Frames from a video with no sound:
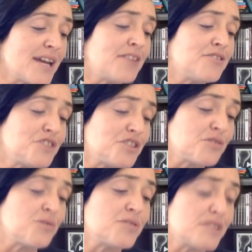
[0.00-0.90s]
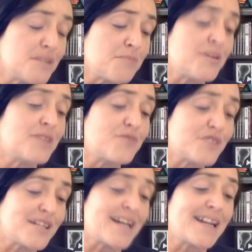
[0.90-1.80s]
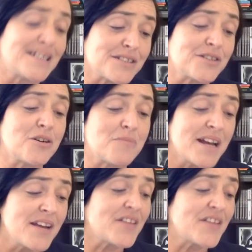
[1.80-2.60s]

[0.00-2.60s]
energy sources in Britain for decades to come.